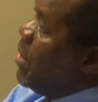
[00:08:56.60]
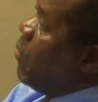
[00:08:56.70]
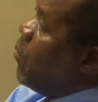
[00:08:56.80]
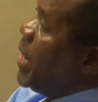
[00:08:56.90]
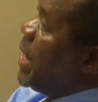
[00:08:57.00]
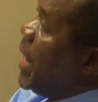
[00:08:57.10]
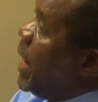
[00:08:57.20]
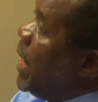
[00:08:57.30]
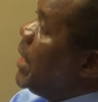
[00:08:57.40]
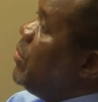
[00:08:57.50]
We
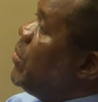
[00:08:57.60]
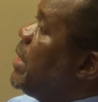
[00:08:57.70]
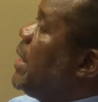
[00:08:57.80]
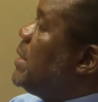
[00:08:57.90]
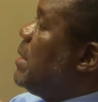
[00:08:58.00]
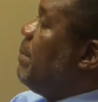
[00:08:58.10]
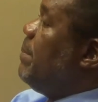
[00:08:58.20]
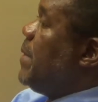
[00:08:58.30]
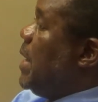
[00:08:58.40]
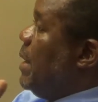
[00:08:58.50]
are looking at the
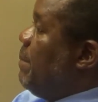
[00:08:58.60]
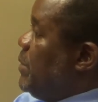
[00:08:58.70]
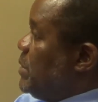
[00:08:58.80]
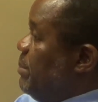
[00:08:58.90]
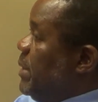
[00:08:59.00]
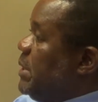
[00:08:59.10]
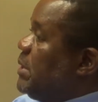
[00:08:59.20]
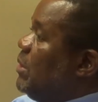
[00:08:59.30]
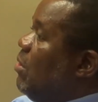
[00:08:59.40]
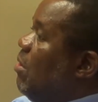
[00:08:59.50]

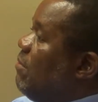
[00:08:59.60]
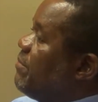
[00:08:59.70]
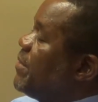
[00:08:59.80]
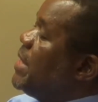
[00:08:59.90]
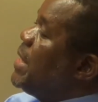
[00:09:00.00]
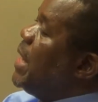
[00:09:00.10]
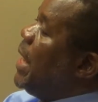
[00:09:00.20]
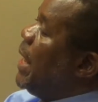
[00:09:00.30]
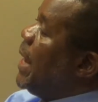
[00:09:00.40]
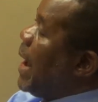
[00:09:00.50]
possibility of
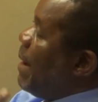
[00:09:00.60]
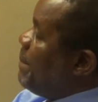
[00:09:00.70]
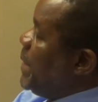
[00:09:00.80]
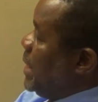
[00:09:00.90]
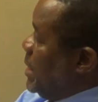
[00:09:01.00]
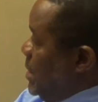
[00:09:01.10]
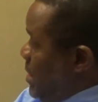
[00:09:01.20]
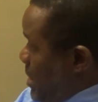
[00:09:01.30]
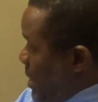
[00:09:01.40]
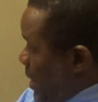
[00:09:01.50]
upping
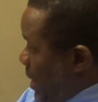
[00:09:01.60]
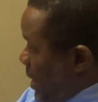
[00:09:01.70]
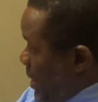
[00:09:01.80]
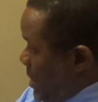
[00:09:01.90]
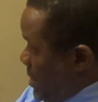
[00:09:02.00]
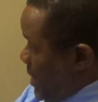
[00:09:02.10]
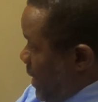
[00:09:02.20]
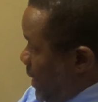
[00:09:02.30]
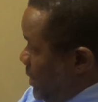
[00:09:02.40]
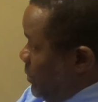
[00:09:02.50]
that.